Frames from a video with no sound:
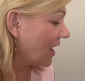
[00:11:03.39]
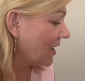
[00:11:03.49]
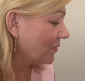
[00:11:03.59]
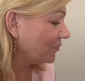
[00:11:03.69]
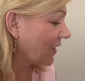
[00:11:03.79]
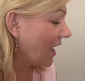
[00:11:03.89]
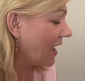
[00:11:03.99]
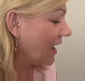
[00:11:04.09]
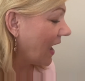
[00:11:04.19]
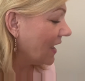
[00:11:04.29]
IL
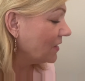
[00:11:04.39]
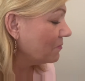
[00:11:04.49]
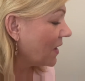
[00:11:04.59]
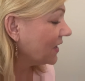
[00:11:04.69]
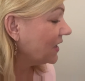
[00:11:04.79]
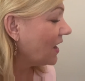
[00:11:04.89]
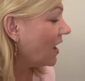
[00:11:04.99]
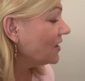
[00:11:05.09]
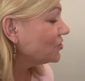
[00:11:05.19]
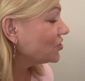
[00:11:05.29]

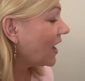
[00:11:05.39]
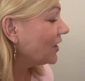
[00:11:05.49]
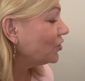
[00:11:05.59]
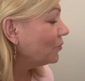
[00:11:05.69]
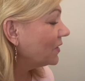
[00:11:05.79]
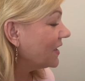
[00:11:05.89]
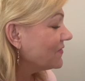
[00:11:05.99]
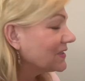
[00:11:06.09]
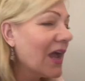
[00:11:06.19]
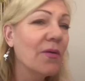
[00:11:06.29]
Makiage, I do believe
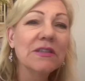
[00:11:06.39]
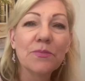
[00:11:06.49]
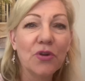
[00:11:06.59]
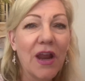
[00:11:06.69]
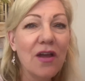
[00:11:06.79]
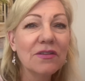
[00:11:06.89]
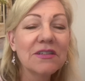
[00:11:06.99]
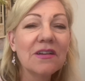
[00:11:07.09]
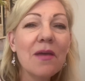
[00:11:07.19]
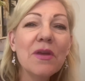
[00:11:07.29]
is how it's
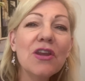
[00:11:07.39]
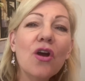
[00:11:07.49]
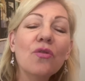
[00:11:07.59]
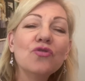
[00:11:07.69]
pronounced, let me know.